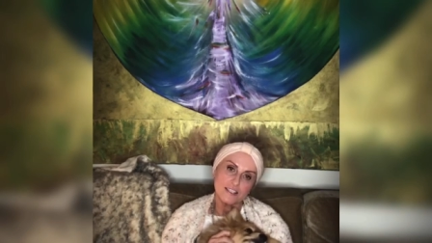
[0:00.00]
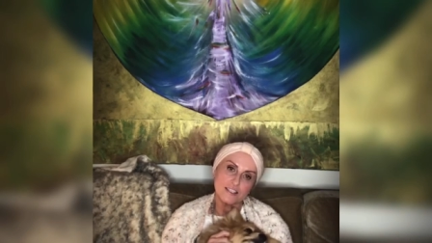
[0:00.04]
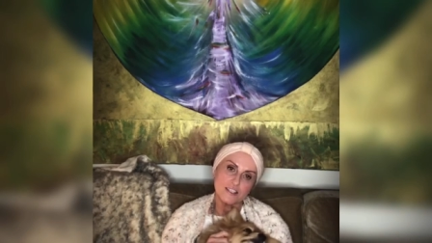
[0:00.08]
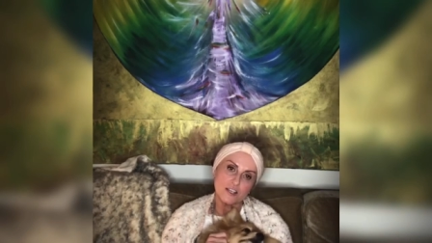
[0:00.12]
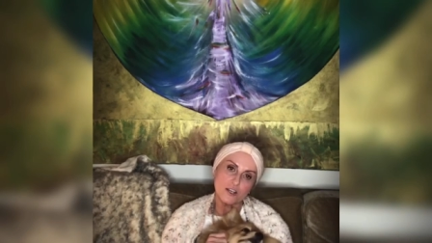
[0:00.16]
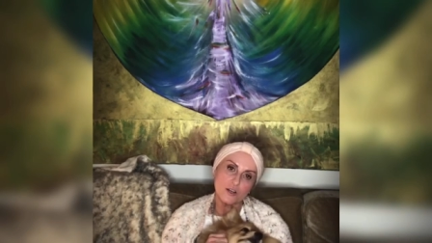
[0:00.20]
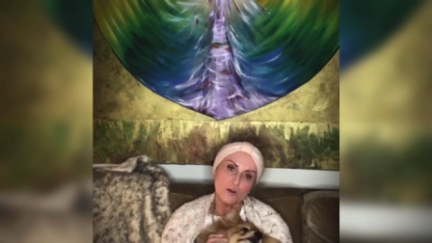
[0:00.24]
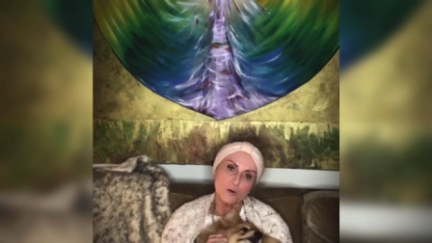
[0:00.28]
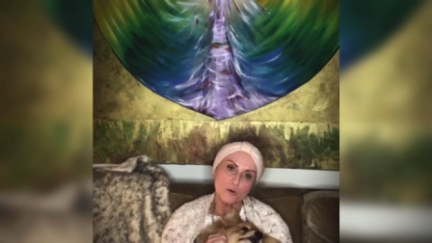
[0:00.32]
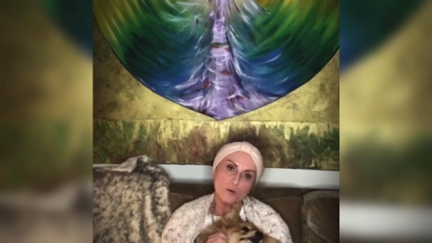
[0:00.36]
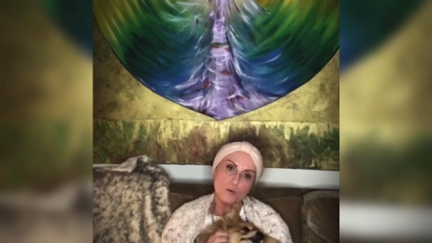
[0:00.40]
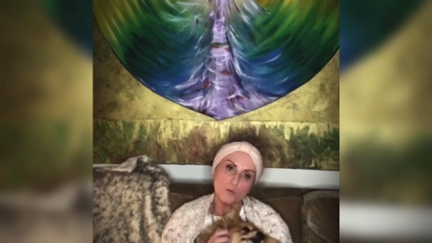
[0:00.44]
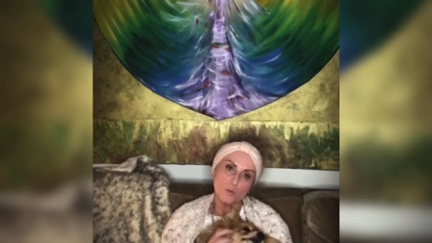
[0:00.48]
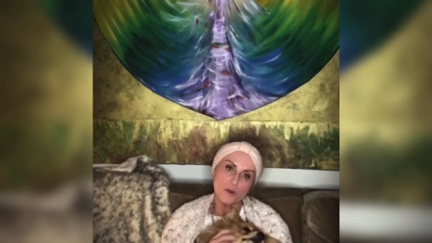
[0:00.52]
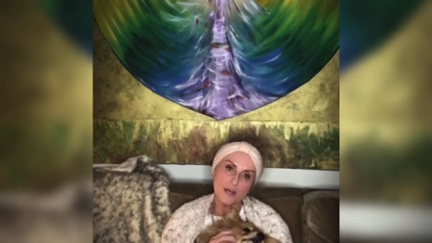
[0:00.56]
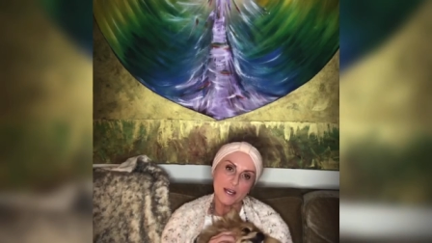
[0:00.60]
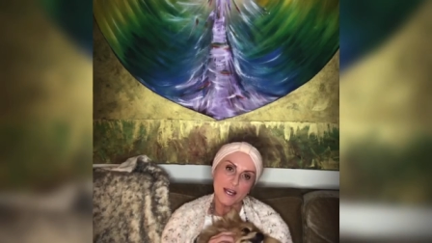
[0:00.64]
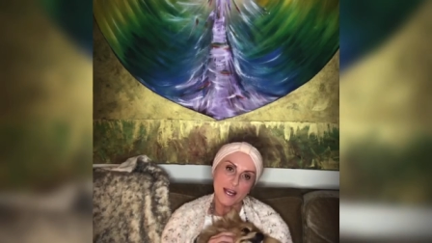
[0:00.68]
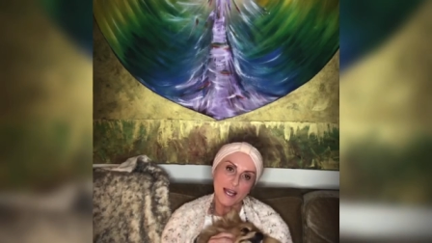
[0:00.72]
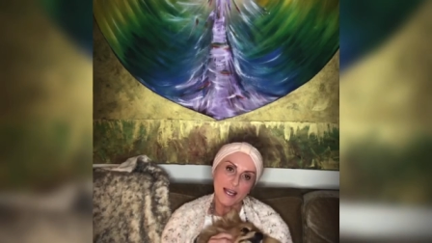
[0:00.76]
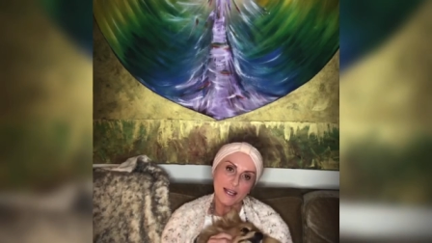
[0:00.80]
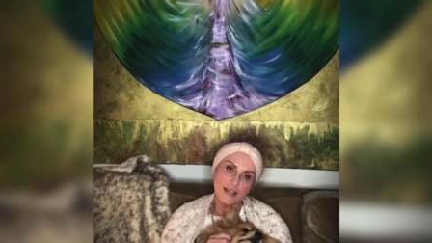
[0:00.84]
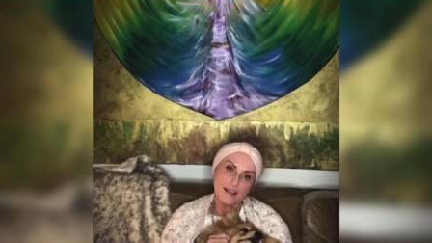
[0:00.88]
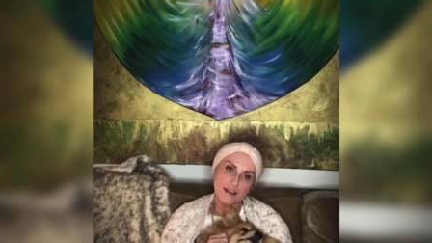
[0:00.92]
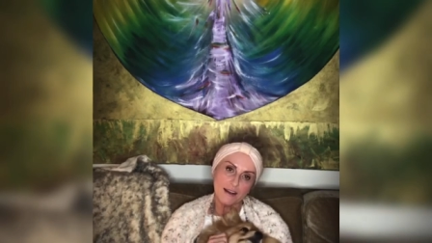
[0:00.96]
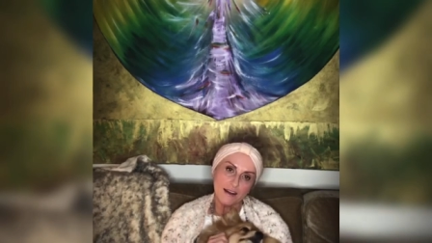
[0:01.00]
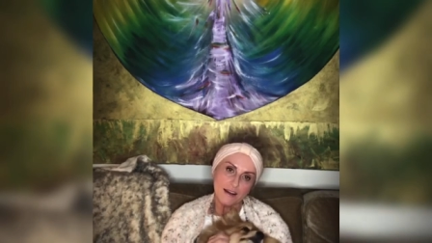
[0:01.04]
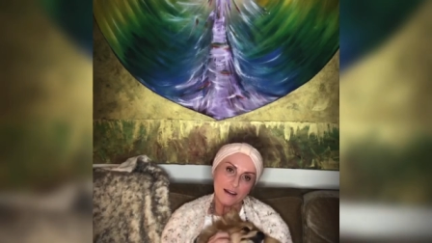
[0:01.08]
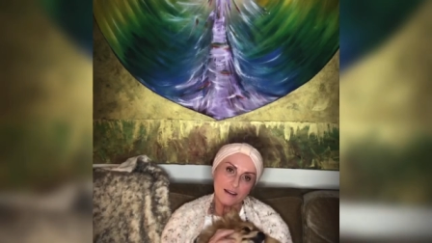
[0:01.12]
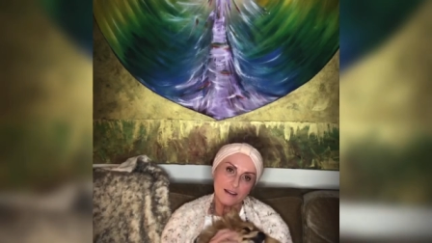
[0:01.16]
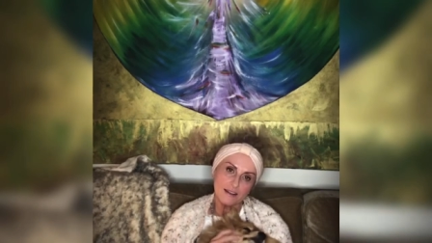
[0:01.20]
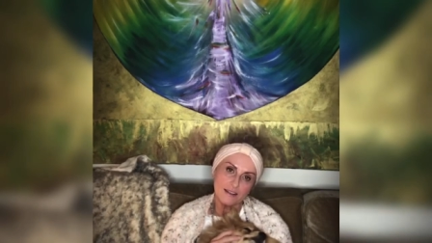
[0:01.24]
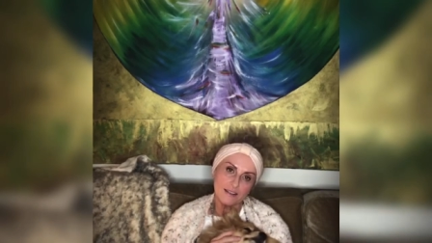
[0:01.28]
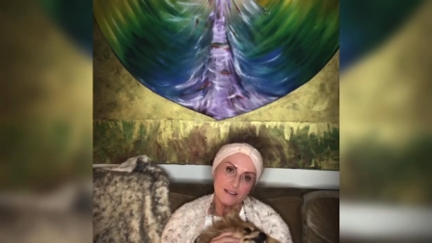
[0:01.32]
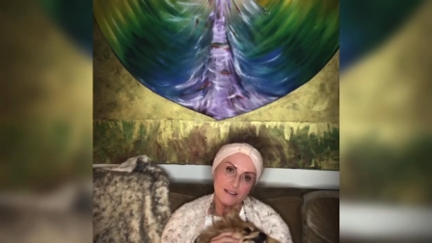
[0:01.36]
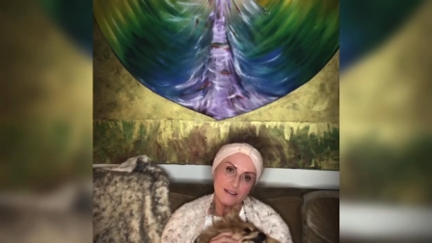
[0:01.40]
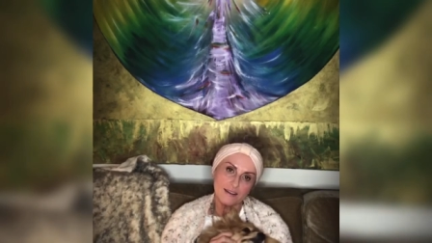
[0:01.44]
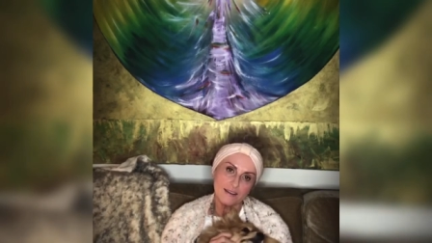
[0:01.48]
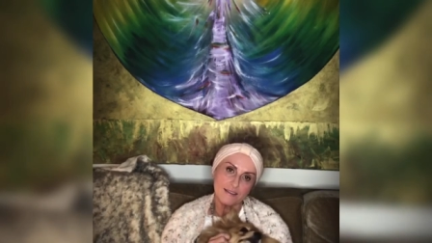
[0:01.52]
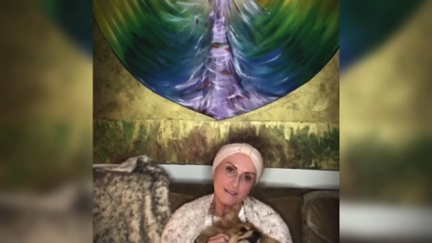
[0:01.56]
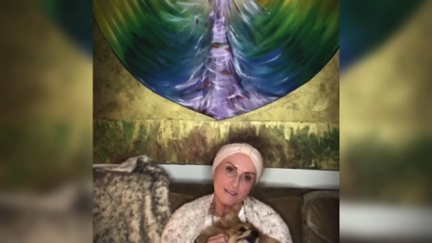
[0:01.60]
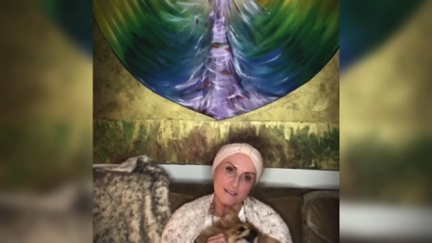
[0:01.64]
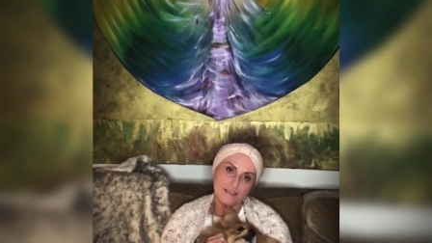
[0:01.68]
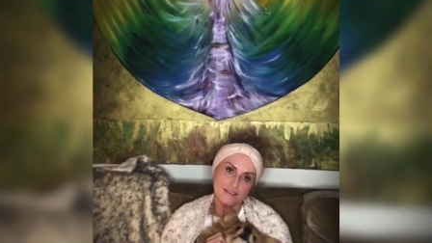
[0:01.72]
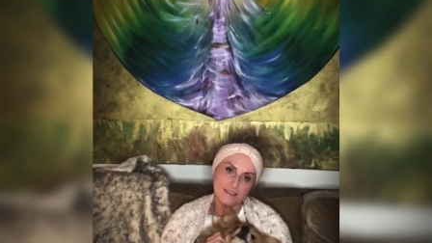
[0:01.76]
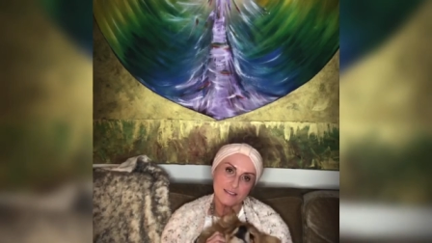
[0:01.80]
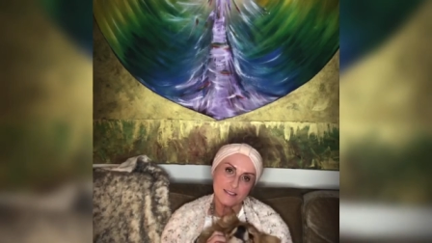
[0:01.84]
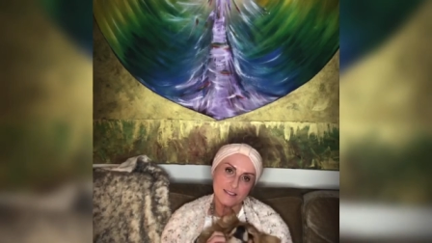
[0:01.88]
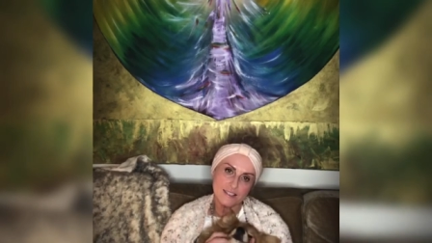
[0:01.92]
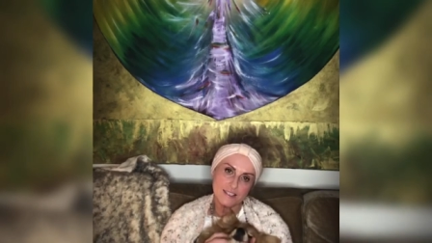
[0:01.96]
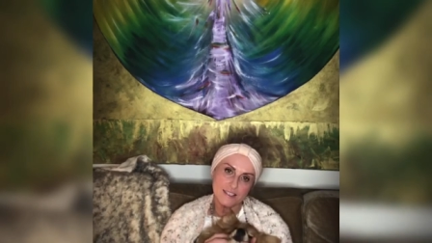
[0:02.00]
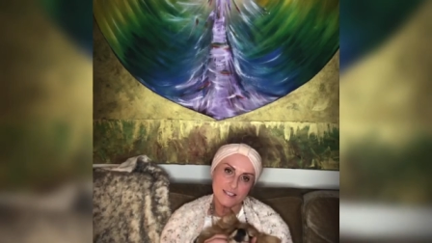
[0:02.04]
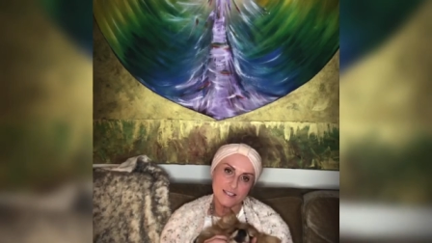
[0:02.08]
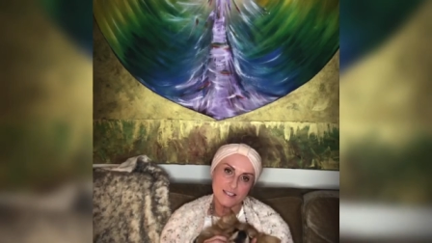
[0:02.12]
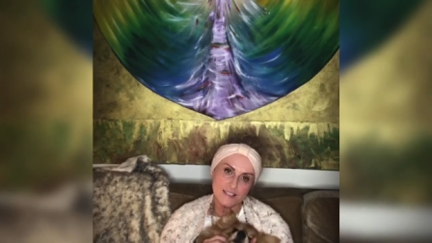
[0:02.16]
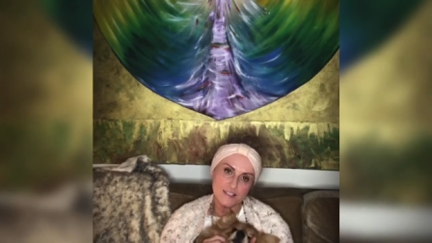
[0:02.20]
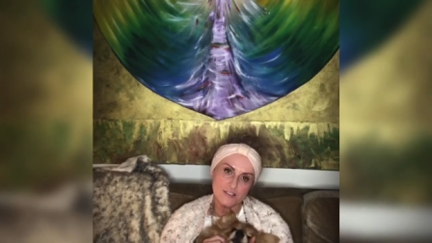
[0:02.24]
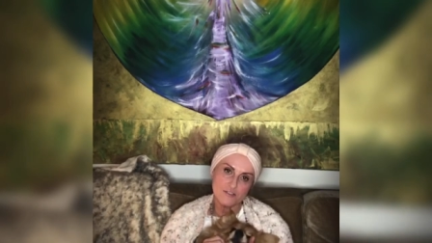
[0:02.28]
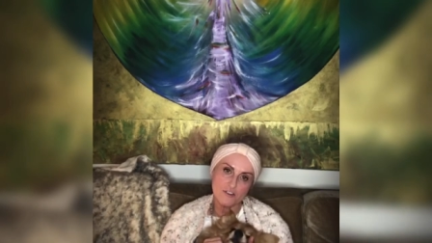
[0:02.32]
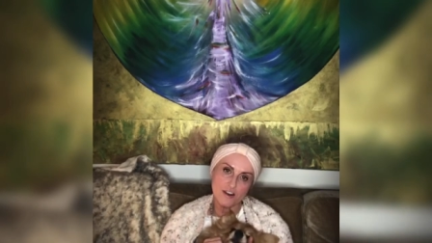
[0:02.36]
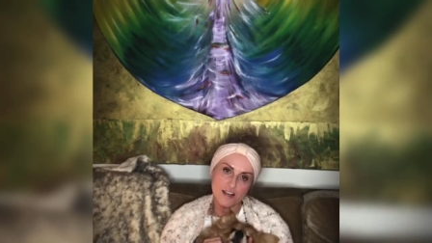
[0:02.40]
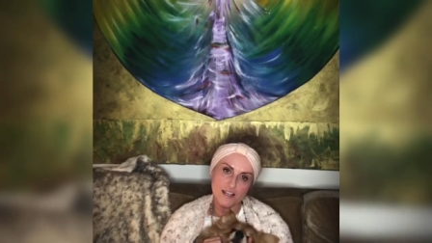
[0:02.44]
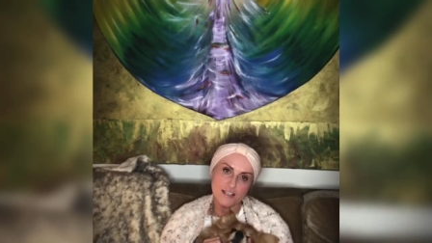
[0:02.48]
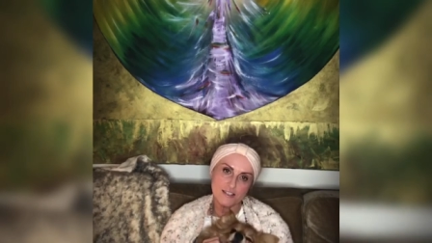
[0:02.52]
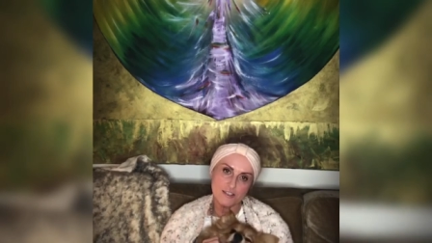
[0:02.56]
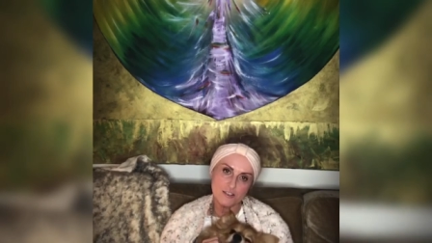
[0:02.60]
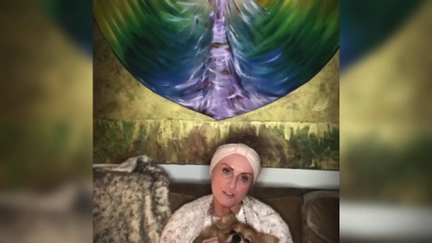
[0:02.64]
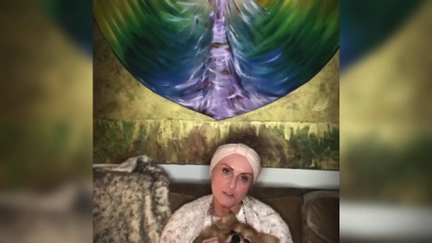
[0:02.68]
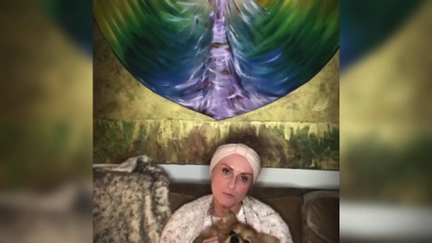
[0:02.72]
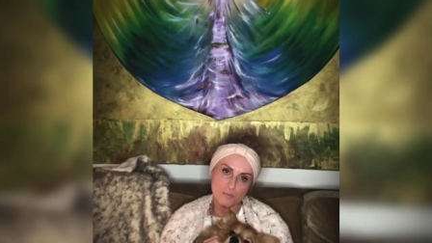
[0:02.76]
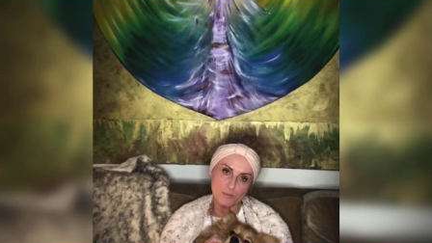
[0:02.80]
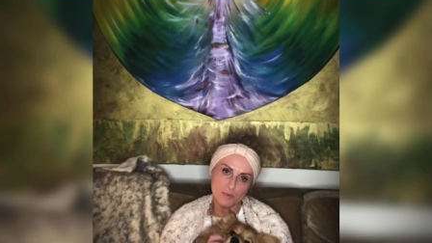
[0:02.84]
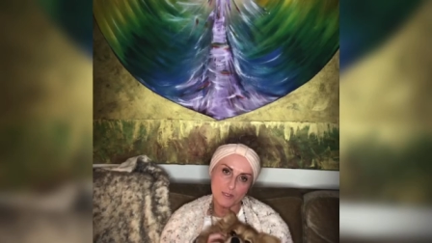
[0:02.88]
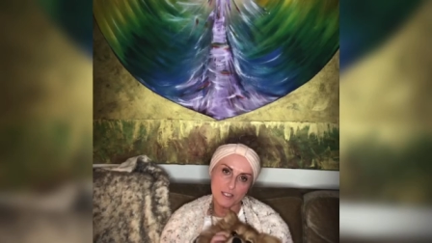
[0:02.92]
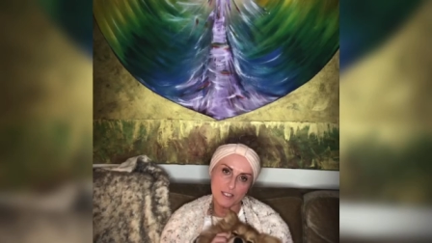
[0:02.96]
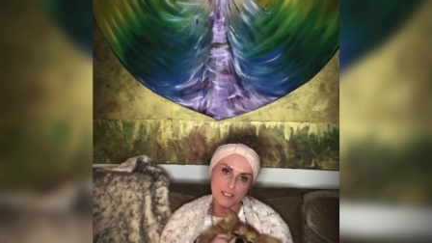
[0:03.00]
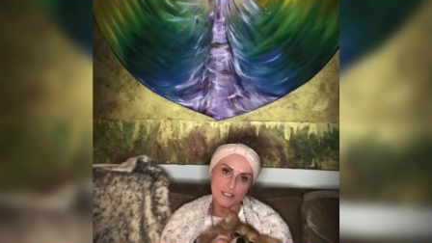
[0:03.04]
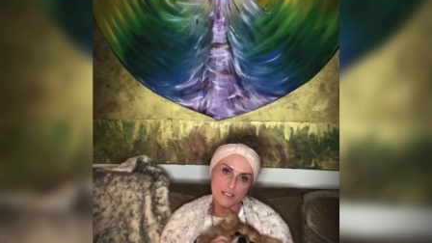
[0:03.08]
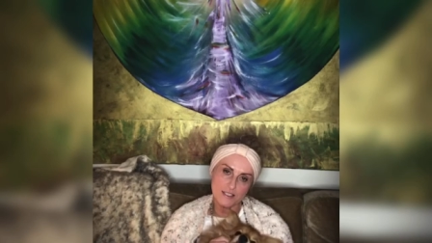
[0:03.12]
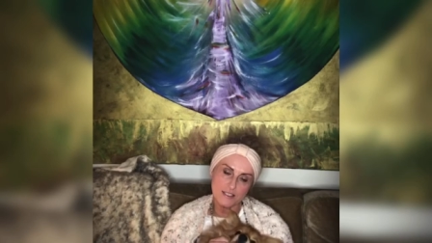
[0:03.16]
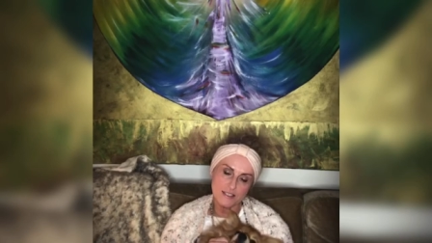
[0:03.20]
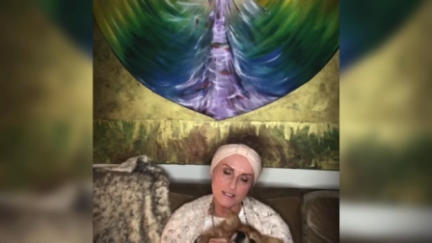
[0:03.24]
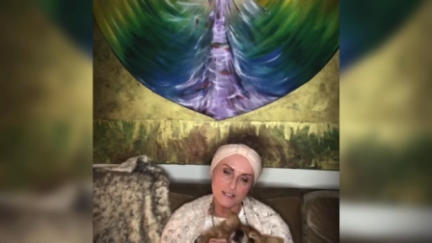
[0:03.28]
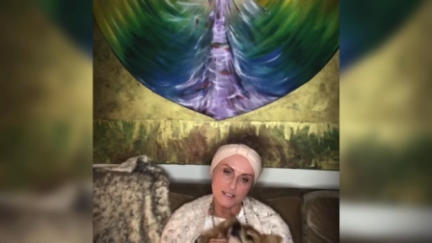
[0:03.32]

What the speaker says: go to Winnetka, to this rescue place.